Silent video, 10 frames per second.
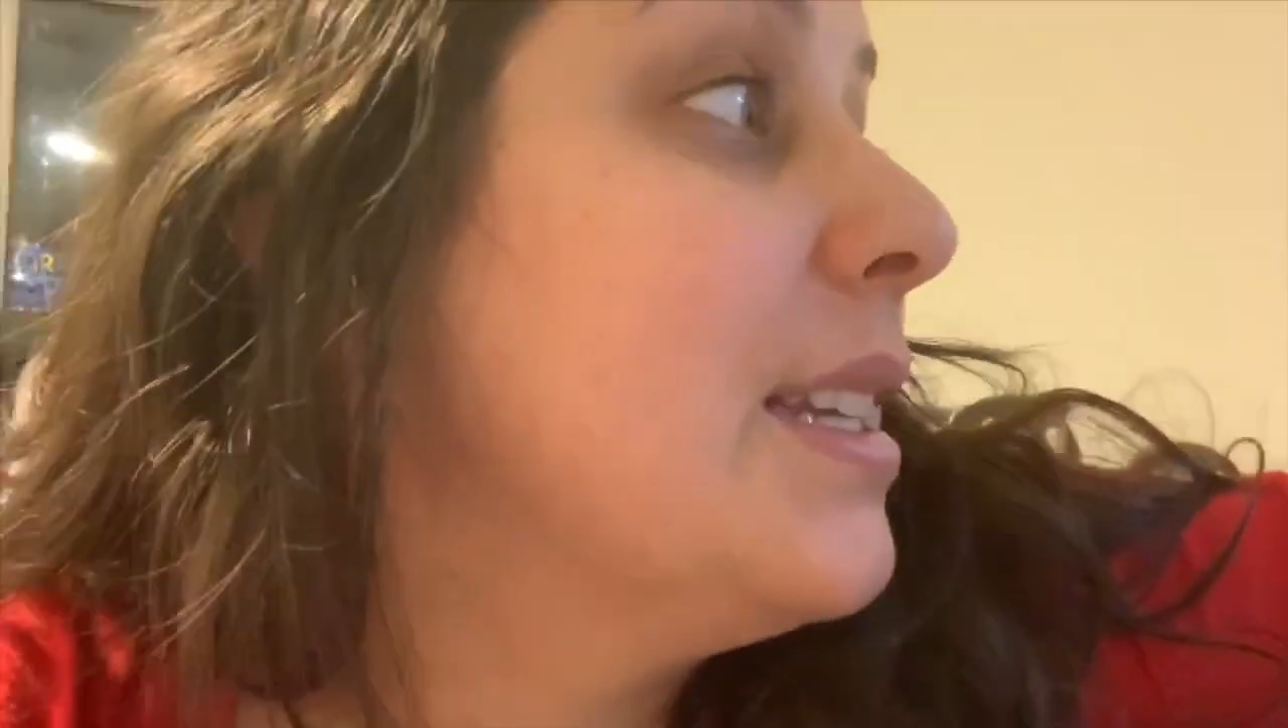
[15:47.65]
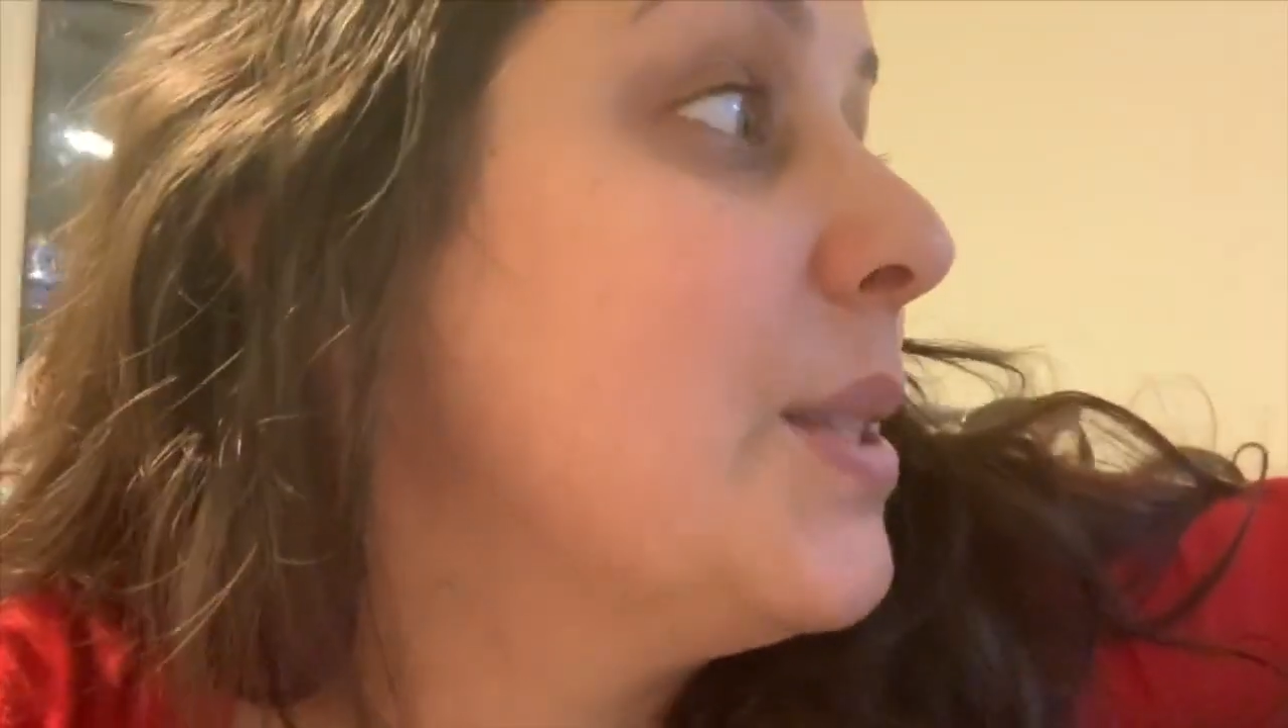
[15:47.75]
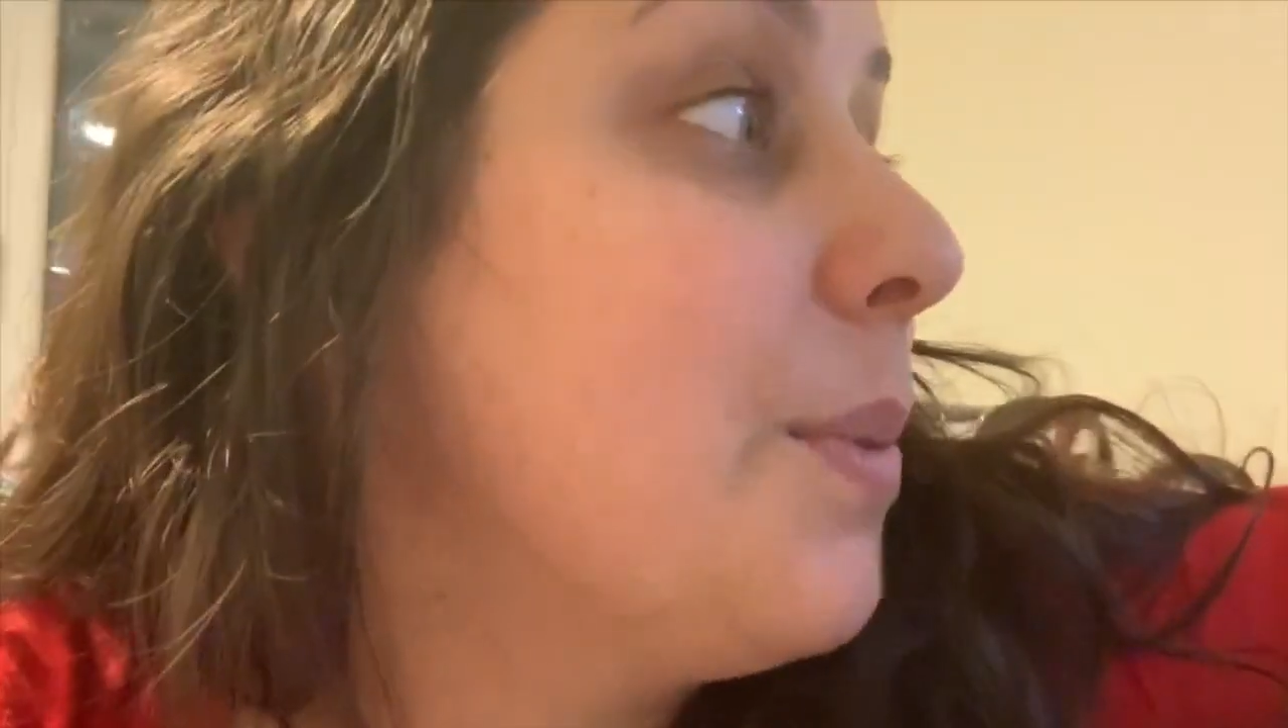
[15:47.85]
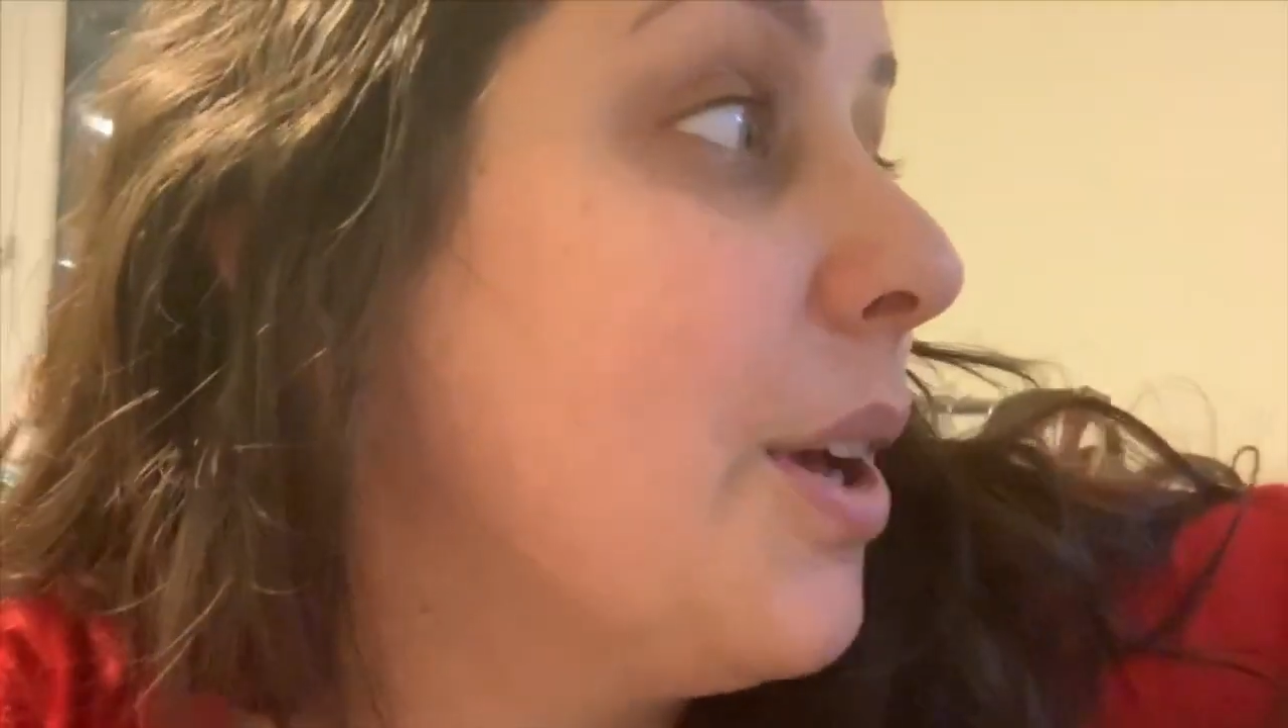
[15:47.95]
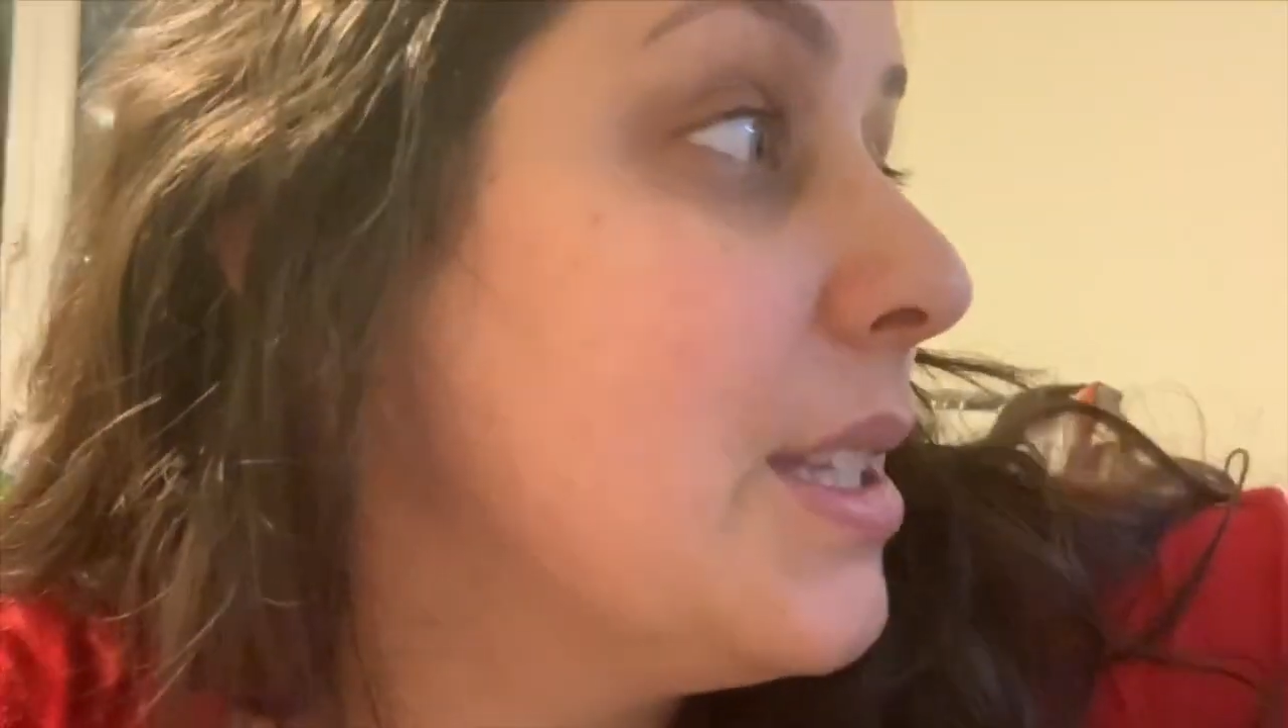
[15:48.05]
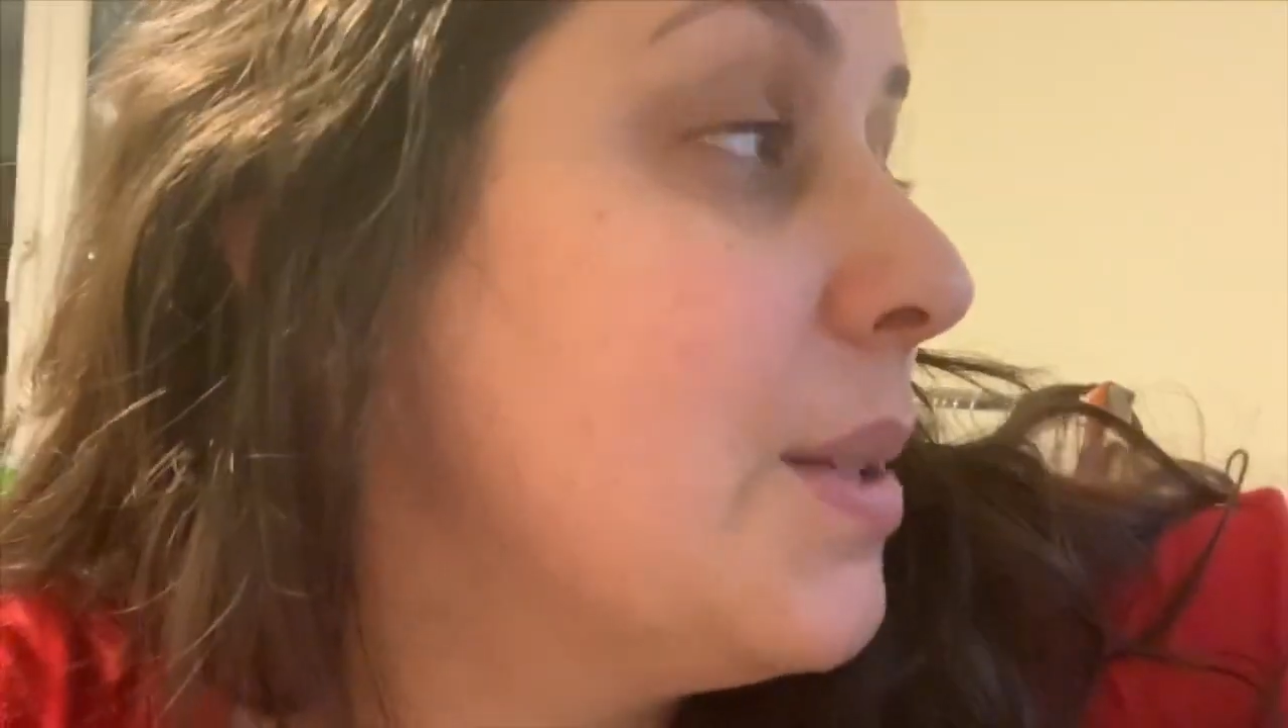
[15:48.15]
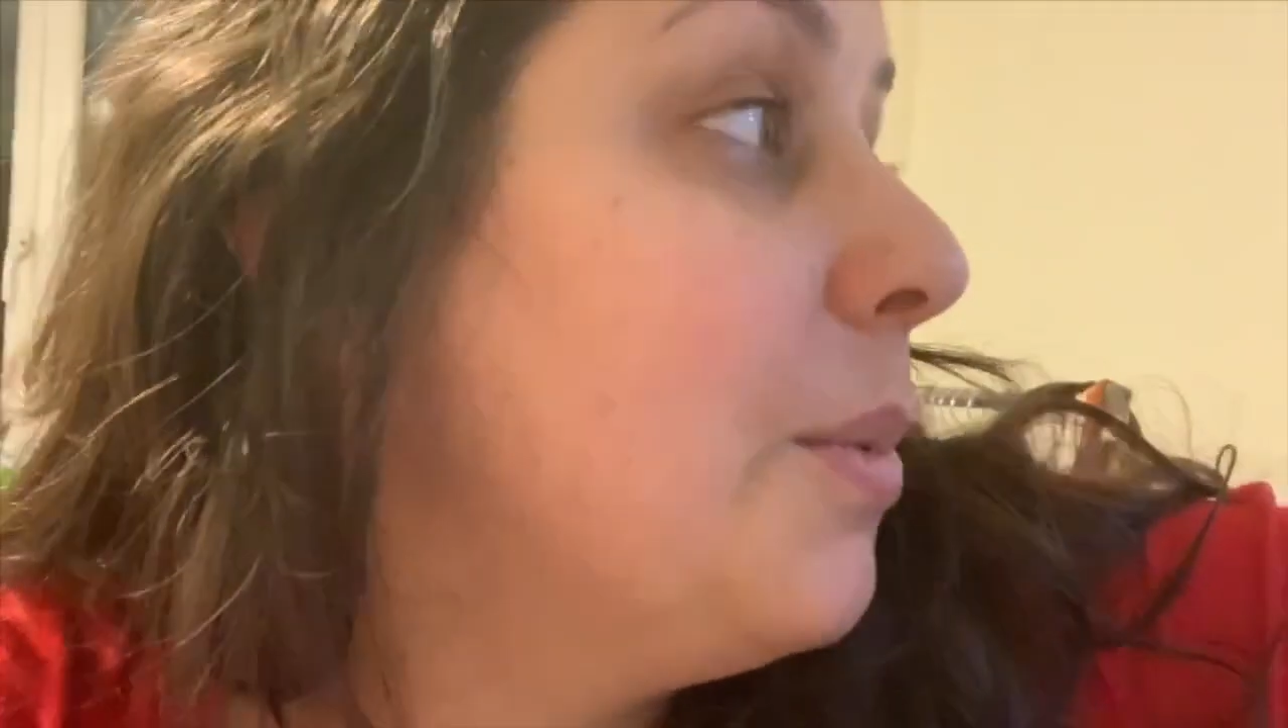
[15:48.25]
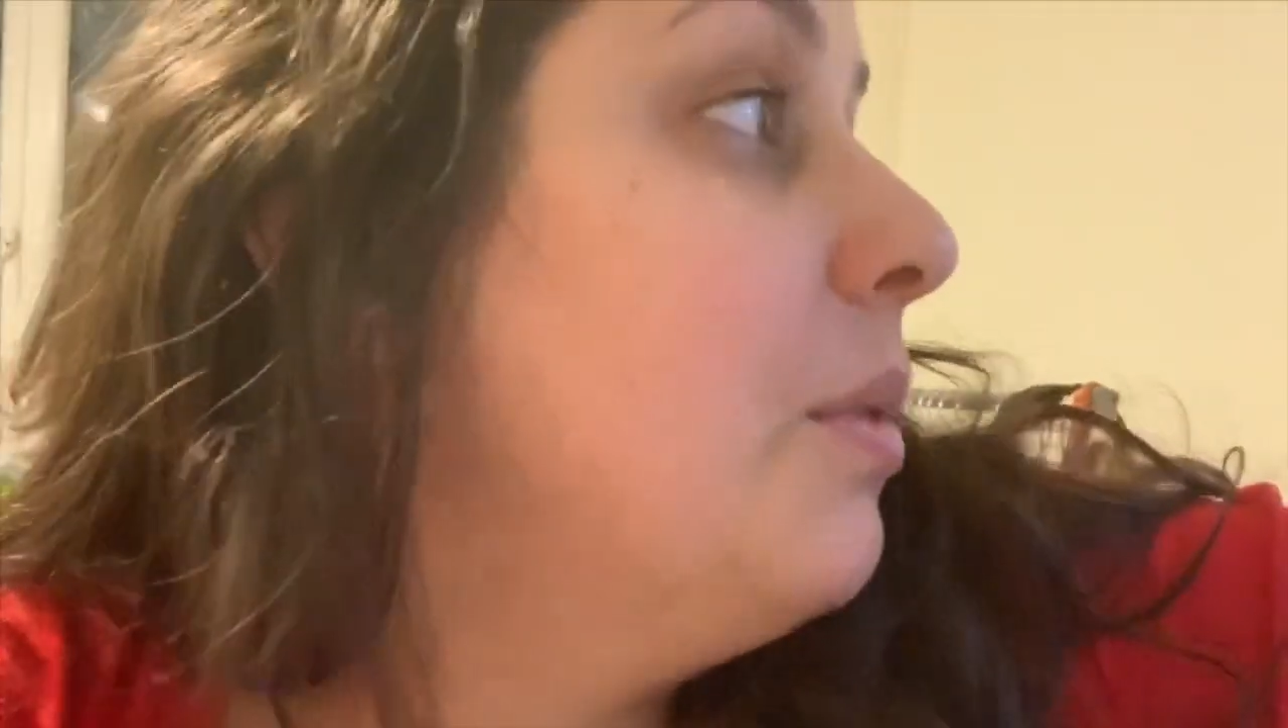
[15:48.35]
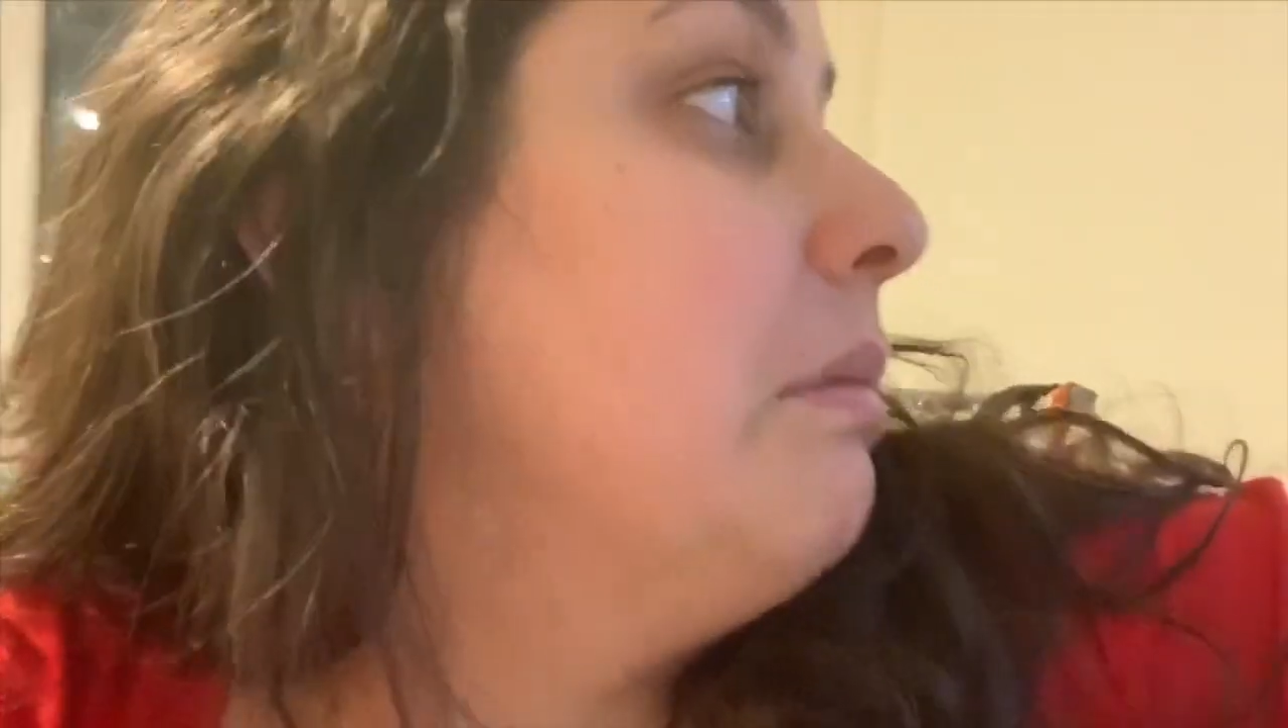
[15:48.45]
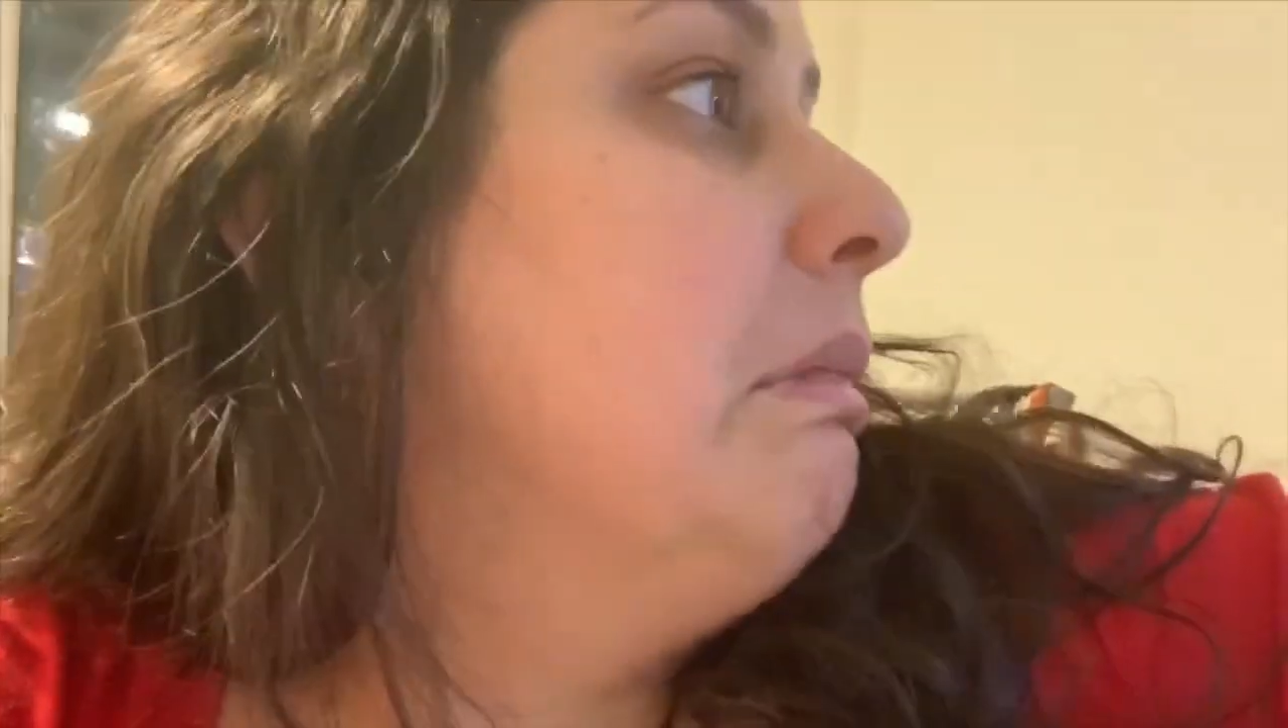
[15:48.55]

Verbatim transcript: as possible